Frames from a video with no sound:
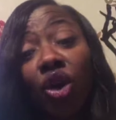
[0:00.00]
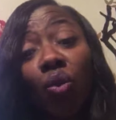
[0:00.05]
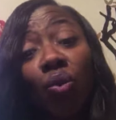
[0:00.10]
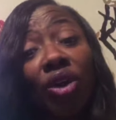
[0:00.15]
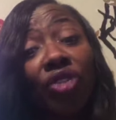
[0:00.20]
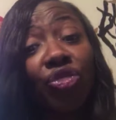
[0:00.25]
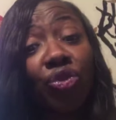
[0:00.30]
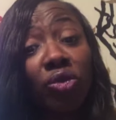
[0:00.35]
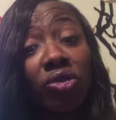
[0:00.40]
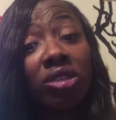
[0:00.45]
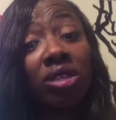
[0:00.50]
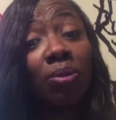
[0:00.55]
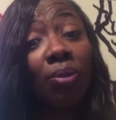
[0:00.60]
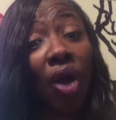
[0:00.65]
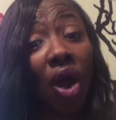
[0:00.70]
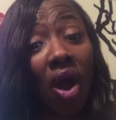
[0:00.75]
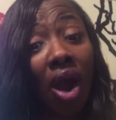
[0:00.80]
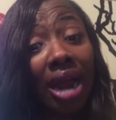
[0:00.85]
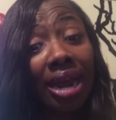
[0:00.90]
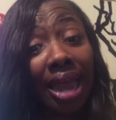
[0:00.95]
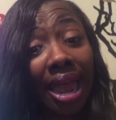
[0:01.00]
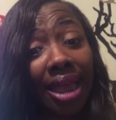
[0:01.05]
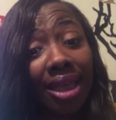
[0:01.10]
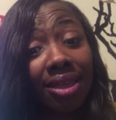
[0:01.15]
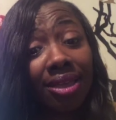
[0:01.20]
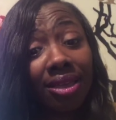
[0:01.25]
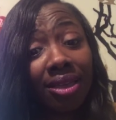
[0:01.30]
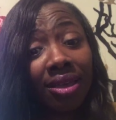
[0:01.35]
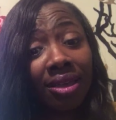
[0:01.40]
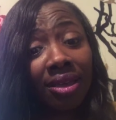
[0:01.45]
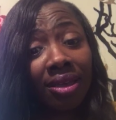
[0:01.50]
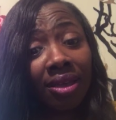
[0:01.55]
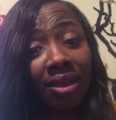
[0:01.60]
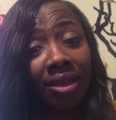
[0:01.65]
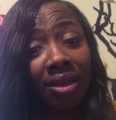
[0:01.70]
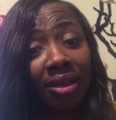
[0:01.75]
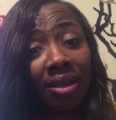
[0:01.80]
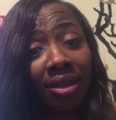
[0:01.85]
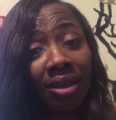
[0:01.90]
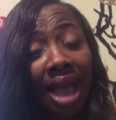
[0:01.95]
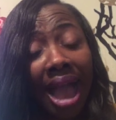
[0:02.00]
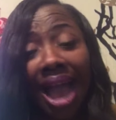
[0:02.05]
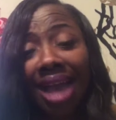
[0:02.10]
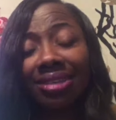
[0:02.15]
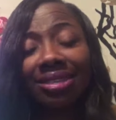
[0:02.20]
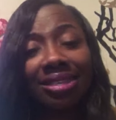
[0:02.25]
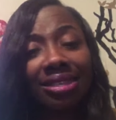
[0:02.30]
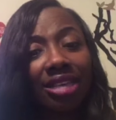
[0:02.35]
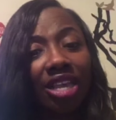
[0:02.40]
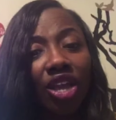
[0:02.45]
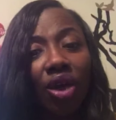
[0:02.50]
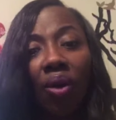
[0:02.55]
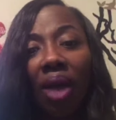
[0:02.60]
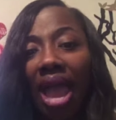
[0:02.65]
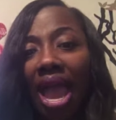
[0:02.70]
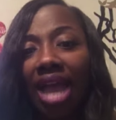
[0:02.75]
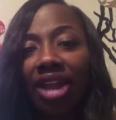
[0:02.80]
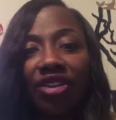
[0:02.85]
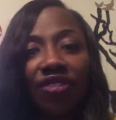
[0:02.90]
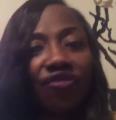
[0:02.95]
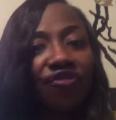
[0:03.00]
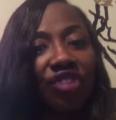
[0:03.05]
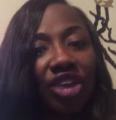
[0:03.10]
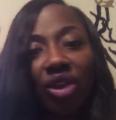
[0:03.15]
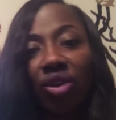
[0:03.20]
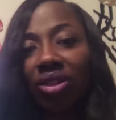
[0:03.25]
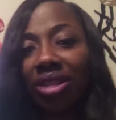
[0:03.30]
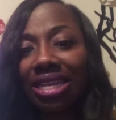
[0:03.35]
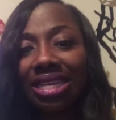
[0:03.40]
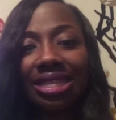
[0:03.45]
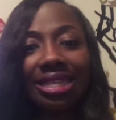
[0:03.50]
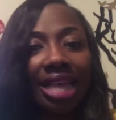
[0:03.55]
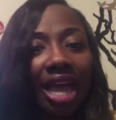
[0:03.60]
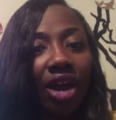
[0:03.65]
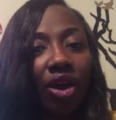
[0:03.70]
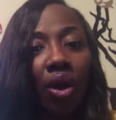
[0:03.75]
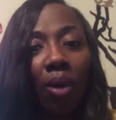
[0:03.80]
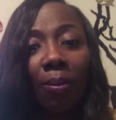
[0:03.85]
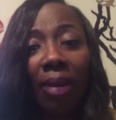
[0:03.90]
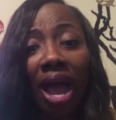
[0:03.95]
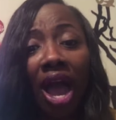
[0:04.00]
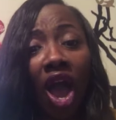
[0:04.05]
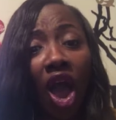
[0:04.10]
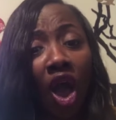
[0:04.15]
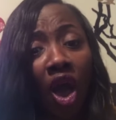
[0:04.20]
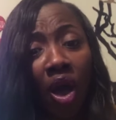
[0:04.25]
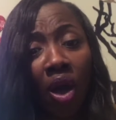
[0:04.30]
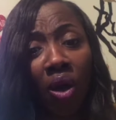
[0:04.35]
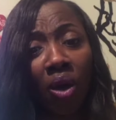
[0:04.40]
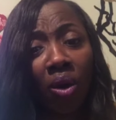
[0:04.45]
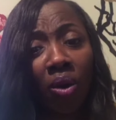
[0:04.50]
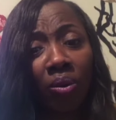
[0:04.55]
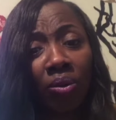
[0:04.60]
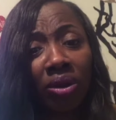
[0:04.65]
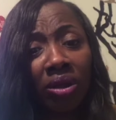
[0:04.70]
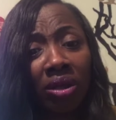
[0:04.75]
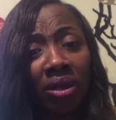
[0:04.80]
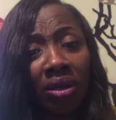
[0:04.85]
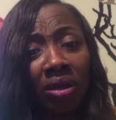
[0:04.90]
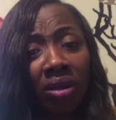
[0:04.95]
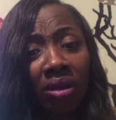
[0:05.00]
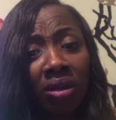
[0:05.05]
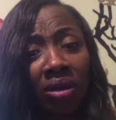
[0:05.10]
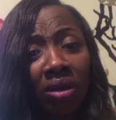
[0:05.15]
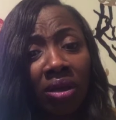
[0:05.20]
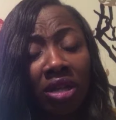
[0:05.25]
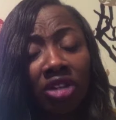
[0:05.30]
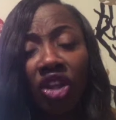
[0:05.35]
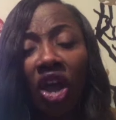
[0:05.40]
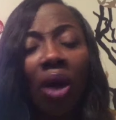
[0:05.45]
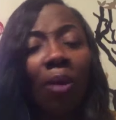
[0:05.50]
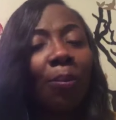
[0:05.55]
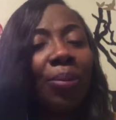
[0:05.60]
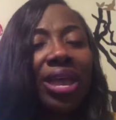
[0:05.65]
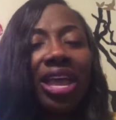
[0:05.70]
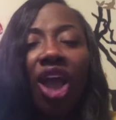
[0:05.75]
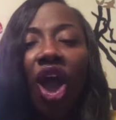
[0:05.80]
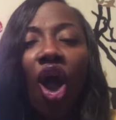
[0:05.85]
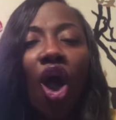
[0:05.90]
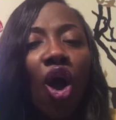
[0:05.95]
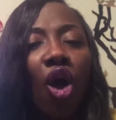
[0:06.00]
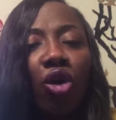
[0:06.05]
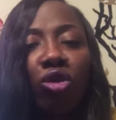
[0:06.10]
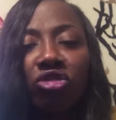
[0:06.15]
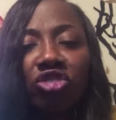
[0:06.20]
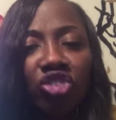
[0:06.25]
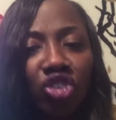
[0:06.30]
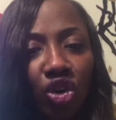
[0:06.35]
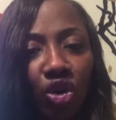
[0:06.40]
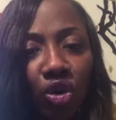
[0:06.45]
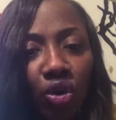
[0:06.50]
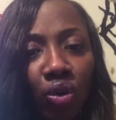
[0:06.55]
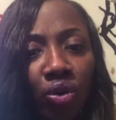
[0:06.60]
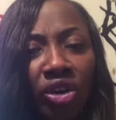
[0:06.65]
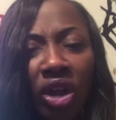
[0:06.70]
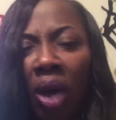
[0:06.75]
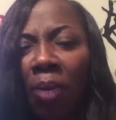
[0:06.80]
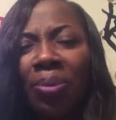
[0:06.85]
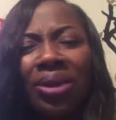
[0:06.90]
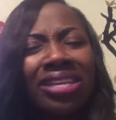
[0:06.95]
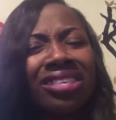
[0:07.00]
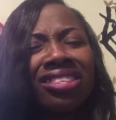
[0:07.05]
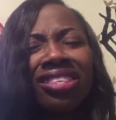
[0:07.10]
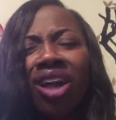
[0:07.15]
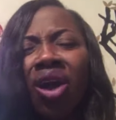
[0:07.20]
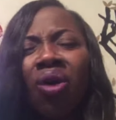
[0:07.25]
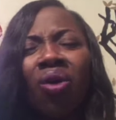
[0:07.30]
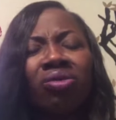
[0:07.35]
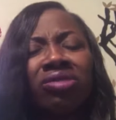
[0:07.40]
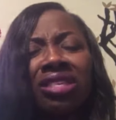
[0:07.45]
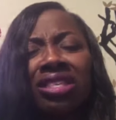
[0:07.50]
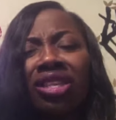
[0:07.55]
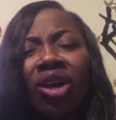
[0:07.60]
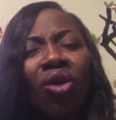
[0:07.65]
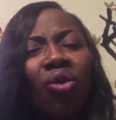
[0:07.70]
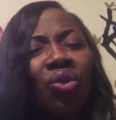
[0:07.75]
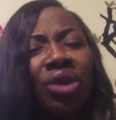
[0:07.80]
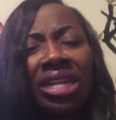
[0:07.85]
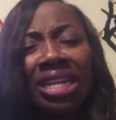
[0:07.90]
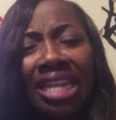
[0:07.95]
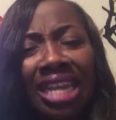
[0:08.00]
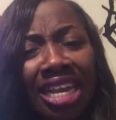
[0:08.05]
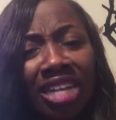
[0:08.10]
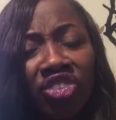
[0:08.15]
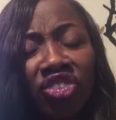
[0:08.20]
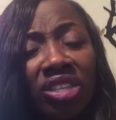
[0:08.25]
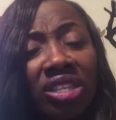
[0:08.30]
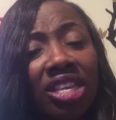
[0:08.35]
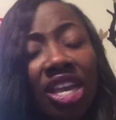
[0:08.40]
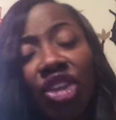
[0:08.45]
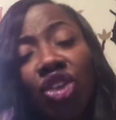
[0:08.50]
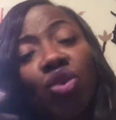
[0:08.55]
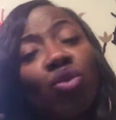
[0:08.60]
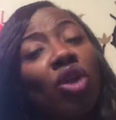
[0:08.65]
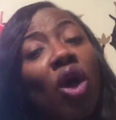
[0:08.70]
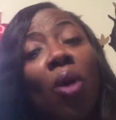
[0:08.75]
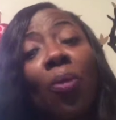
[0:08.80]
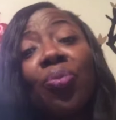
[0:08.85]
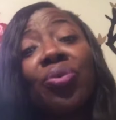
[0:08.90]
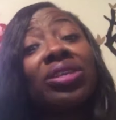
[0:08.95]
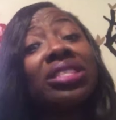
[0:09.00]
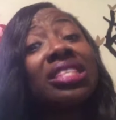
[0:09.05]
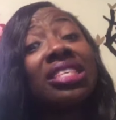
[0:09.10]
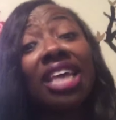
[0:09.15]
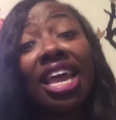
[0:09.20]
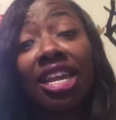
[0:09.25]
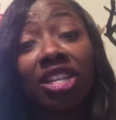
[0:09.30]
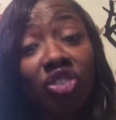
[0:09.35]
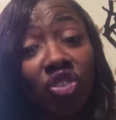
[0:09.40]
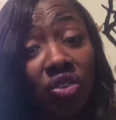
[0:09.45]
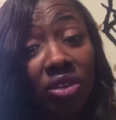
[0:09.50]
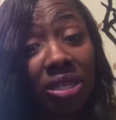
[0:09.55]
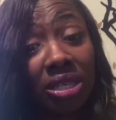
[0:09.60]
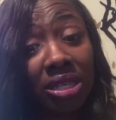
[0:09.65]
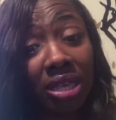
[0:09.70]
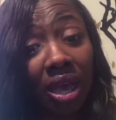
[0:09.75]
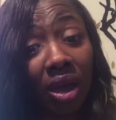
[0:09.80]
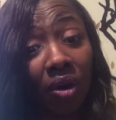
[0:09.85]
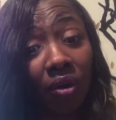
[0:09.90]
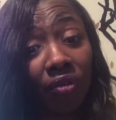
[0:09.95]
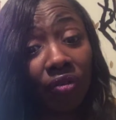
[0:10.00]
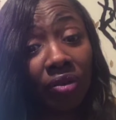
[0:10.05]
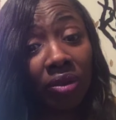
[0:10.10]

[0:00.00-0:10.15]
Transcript: went through some heartache. I still had to figure this out on my own. Don't be old school. Don't be so religious that you don't protect yourself.